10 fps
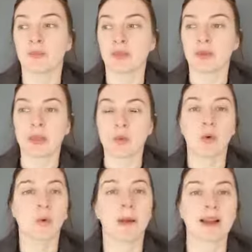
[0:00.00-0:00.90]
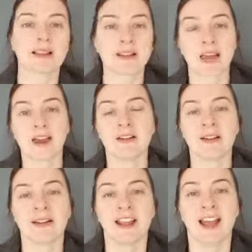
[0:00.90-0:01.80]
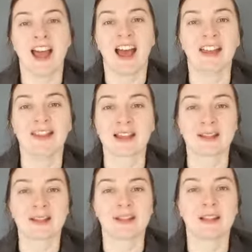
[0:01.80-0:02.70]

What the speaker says: they walk past there and that's,